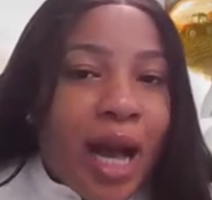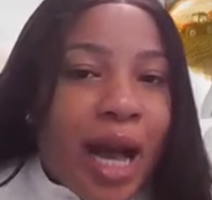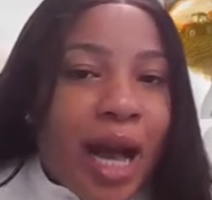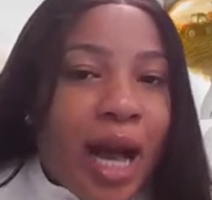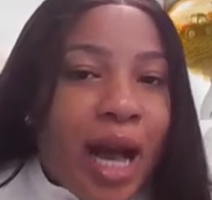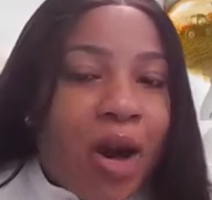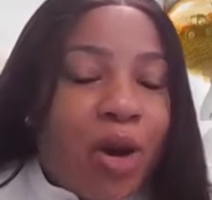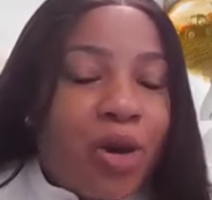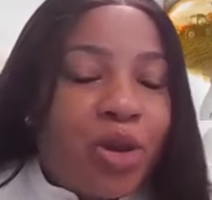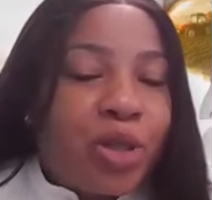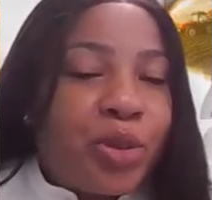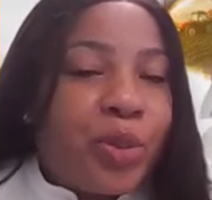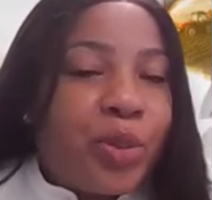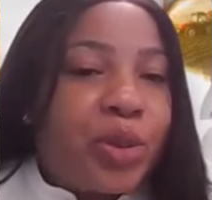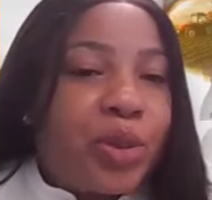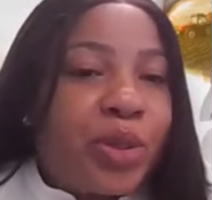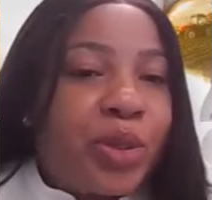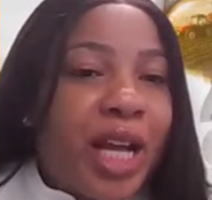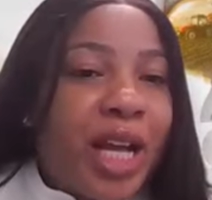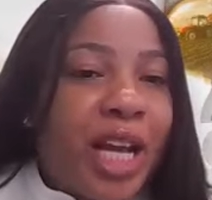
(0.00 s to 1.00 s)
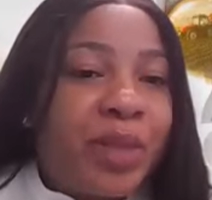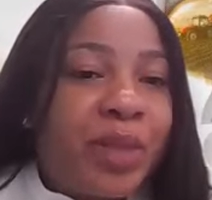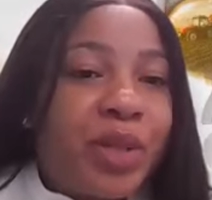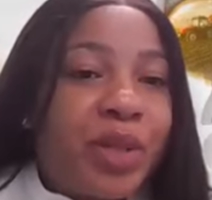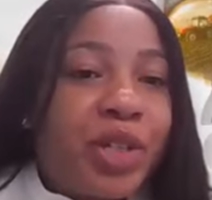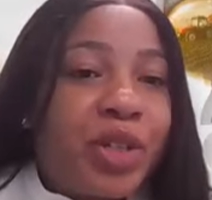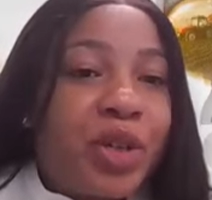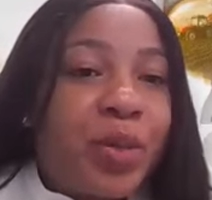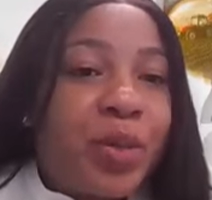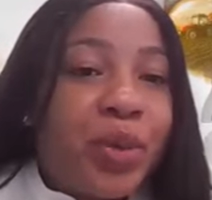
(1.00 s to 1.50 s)
her hospital that has
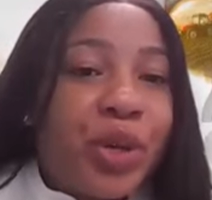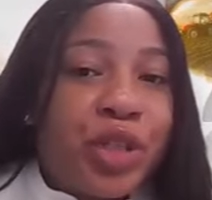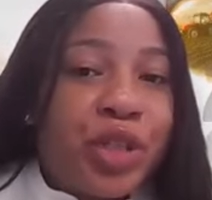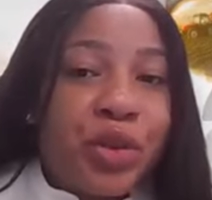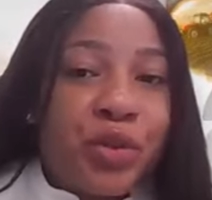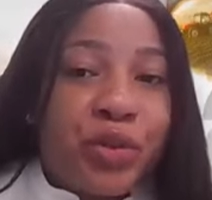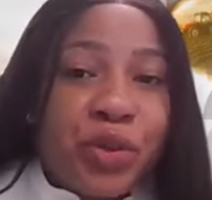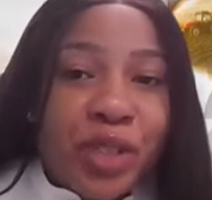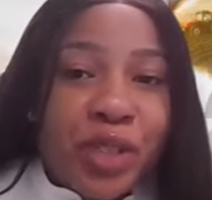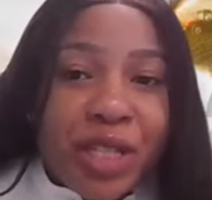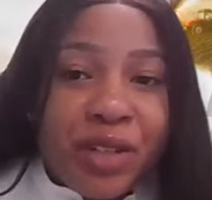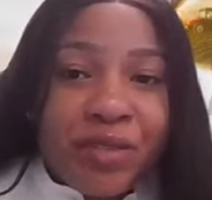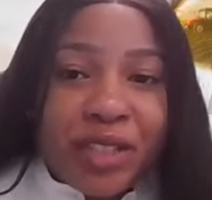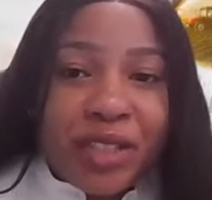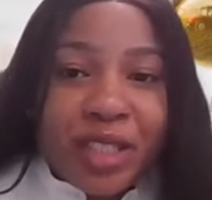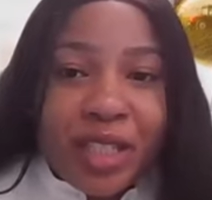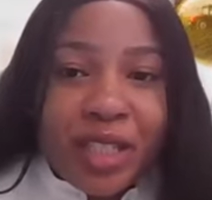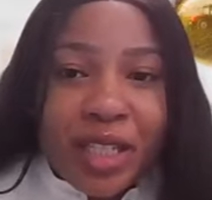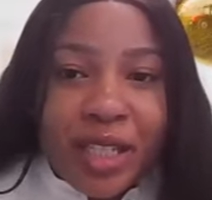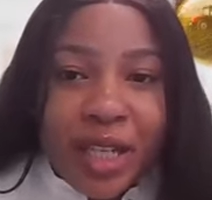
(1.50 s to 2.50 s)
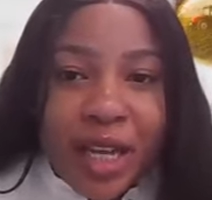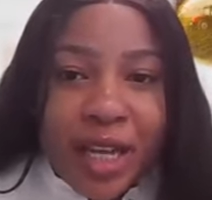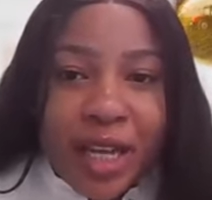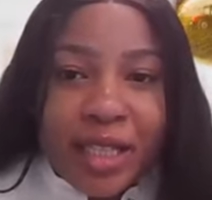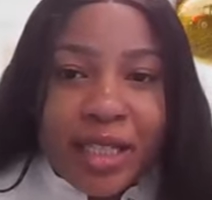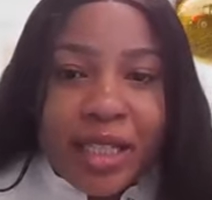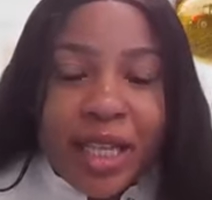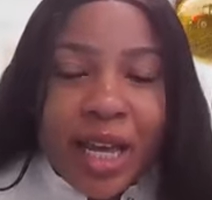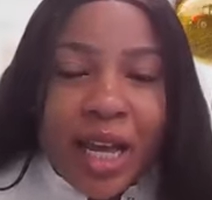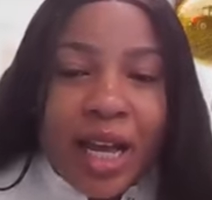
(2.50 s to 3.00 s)
been in operation for 17
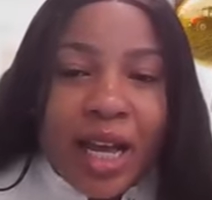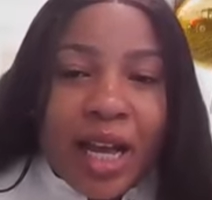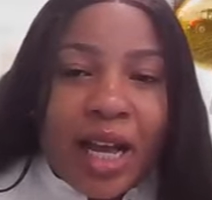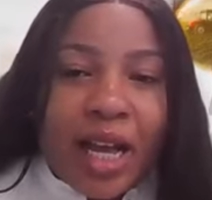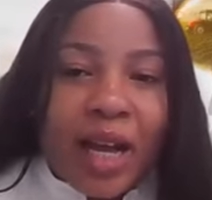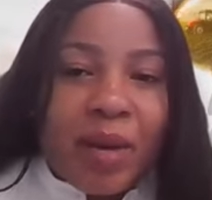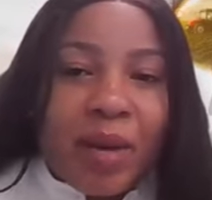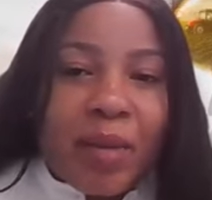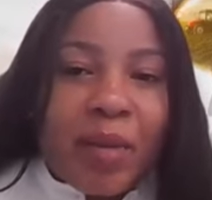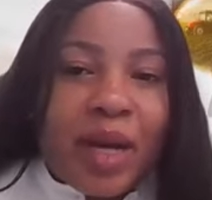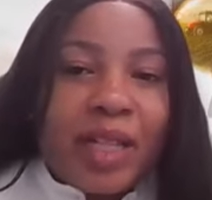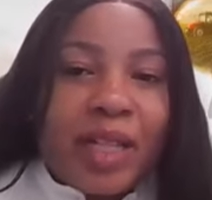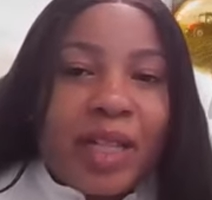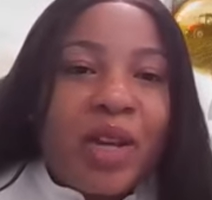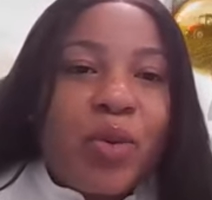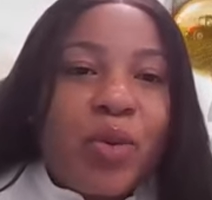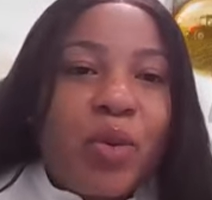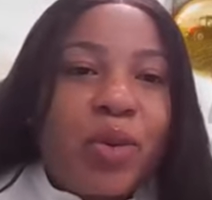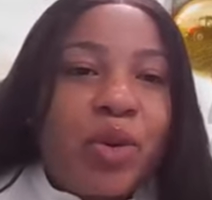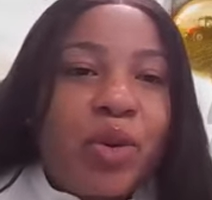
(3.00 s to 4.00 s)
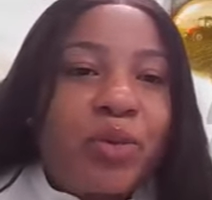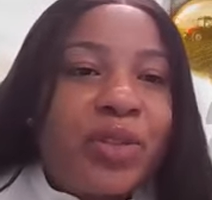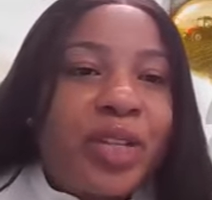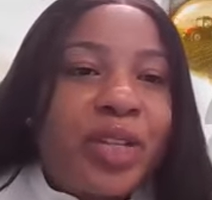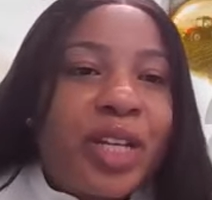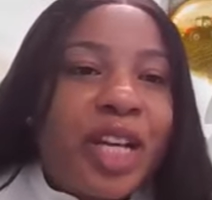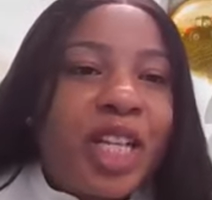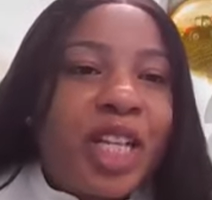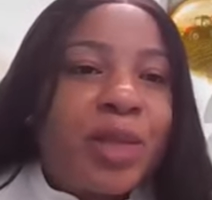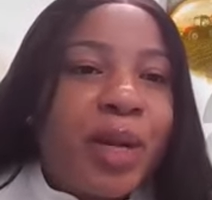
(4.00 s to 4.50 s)
years. I think one of
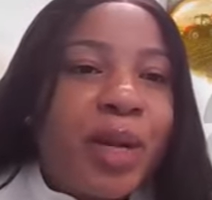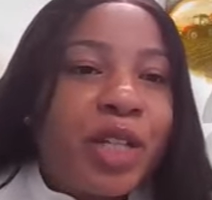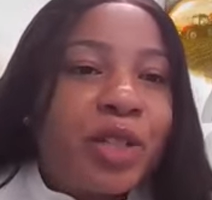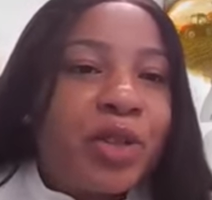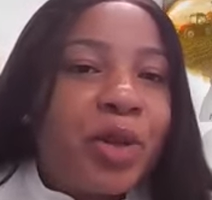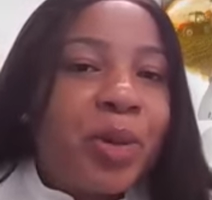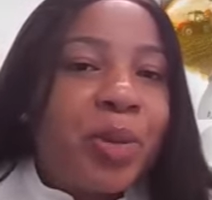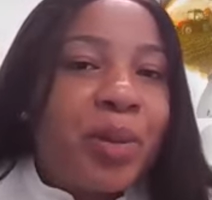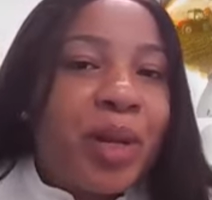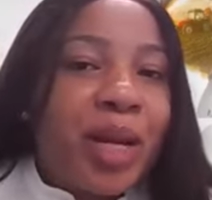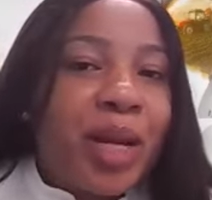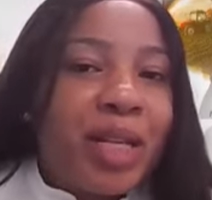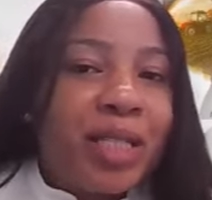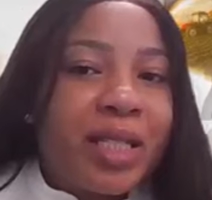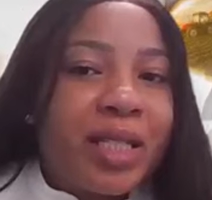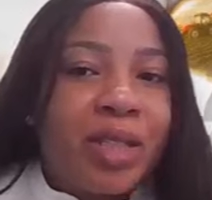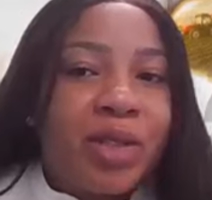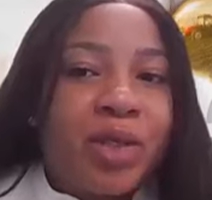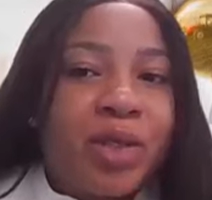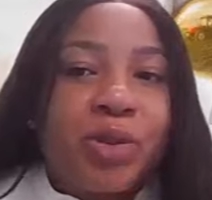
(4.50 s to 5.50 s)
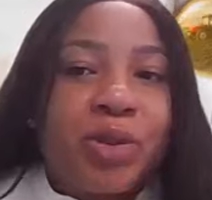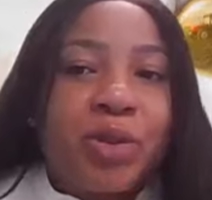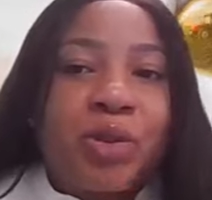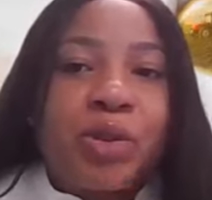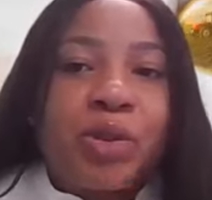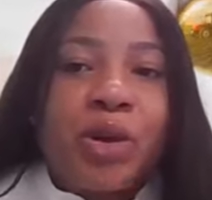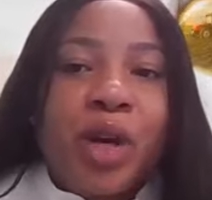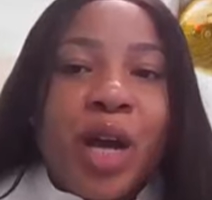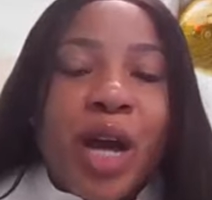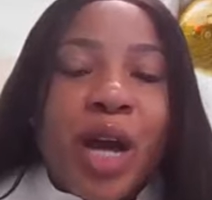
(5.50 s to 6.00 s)
the expansion plans is
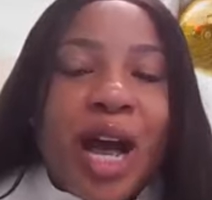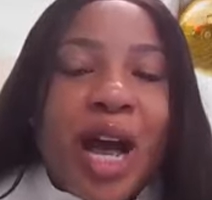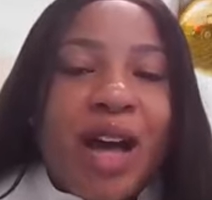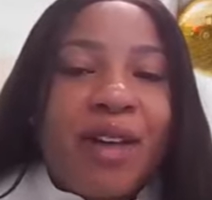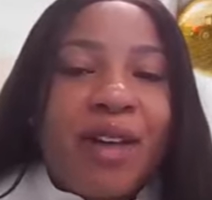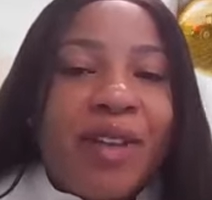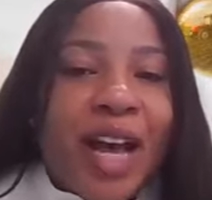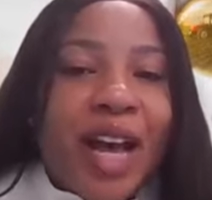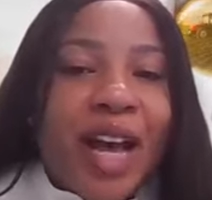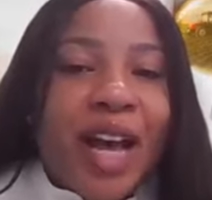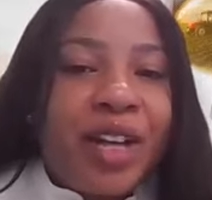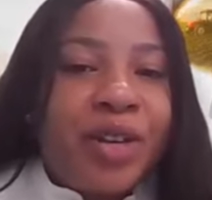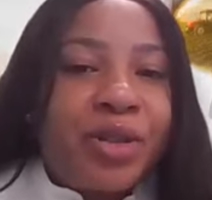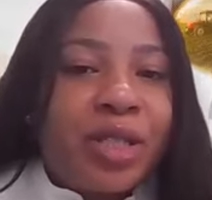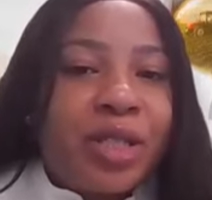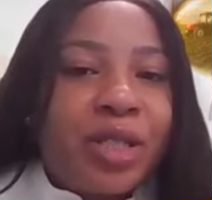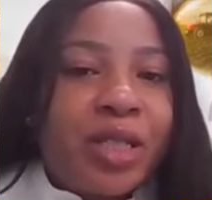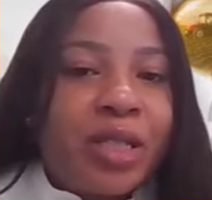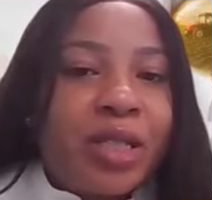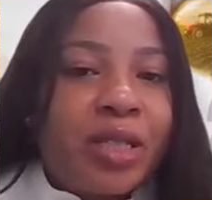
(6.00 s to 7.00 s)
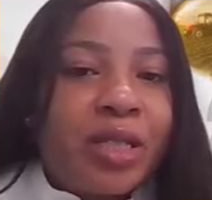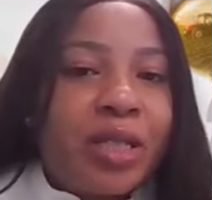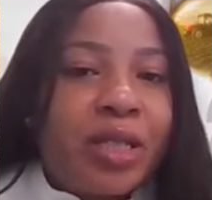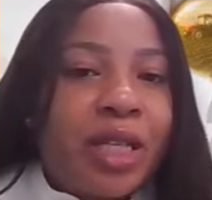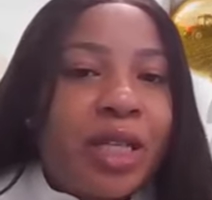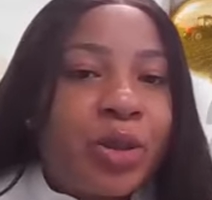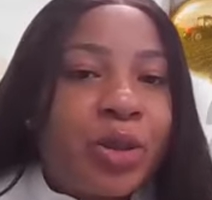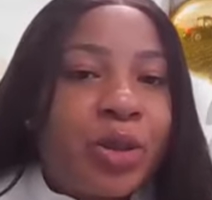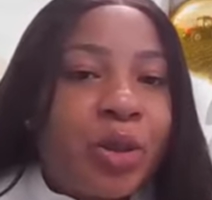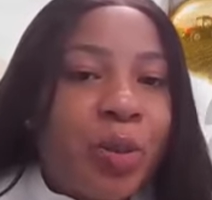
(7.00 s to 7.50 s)
to have IUCs
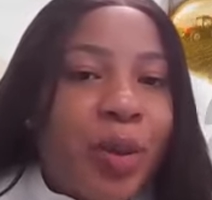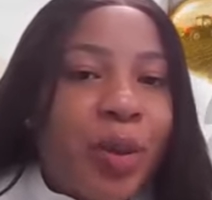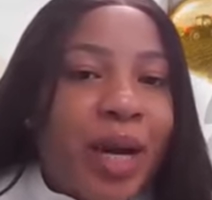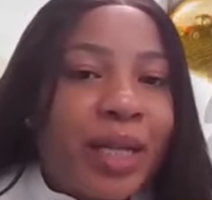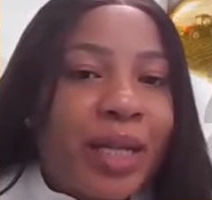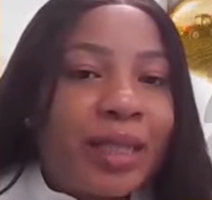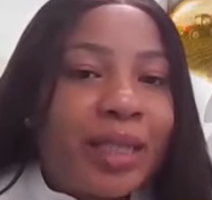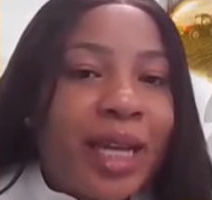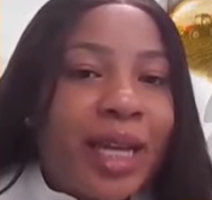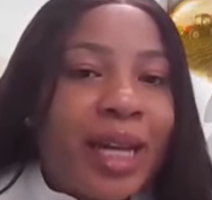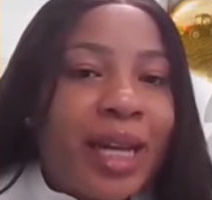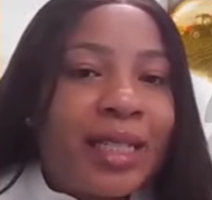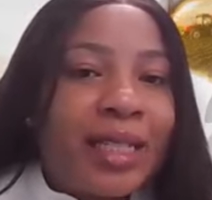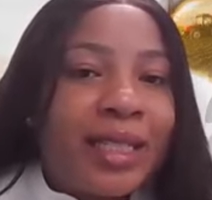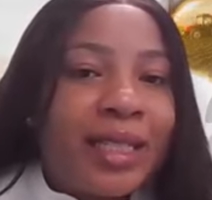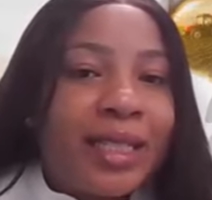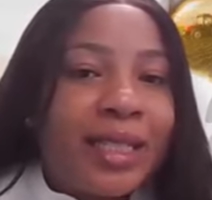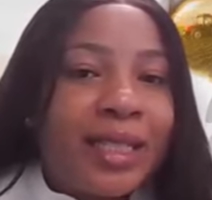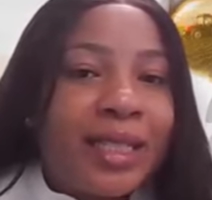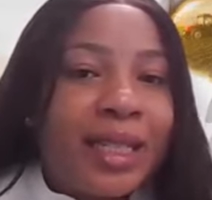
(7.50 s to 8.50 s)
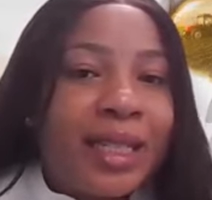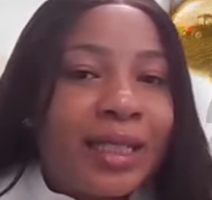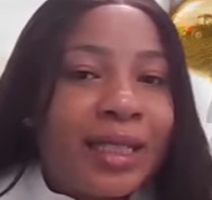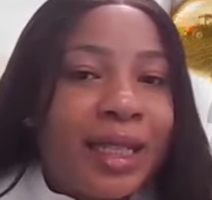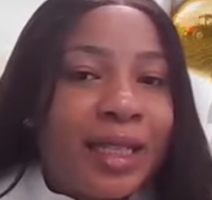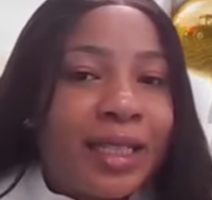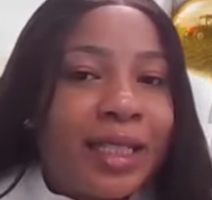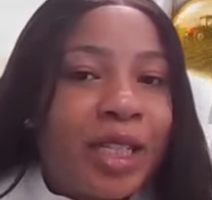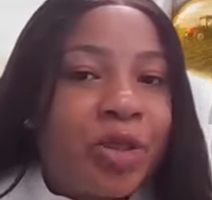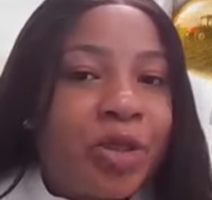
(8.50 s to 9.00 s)
set up and dialysis
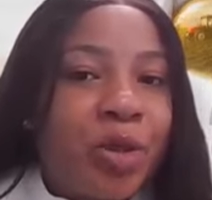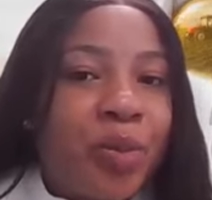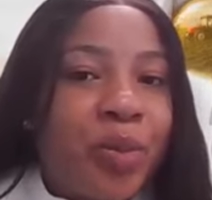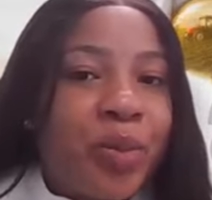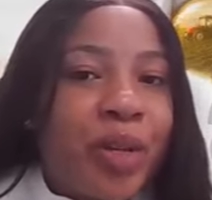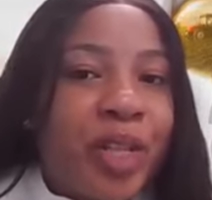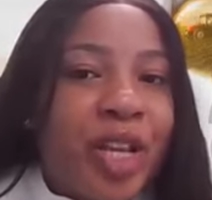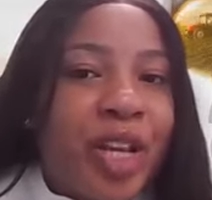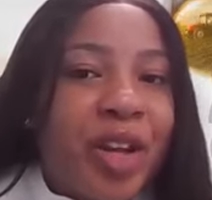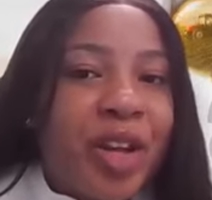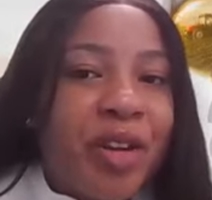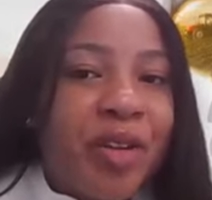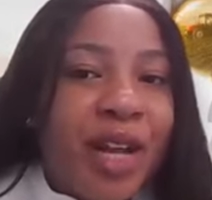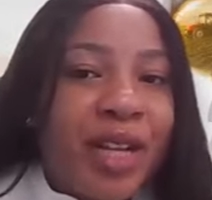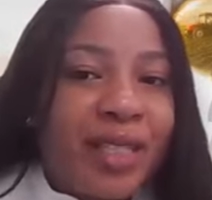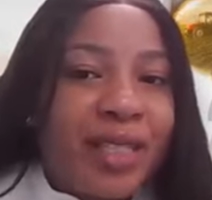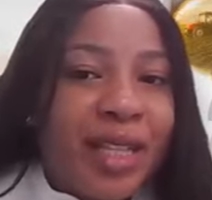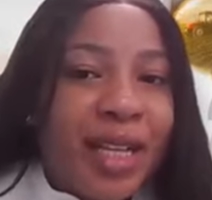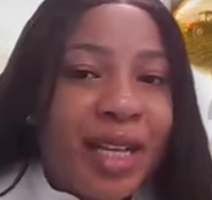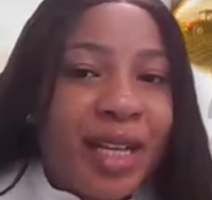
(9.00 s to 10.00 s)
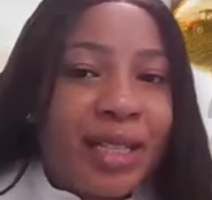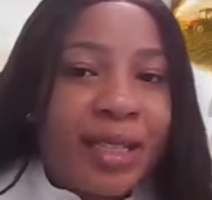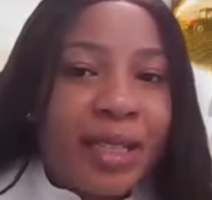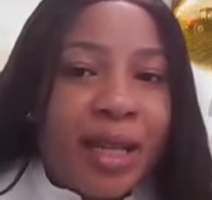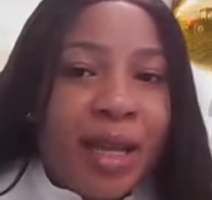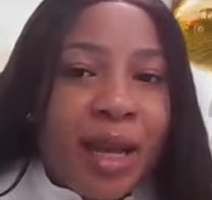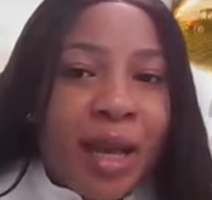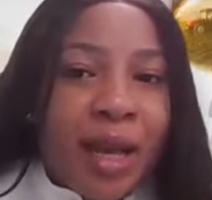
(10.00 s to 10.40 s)
centers set up in areas that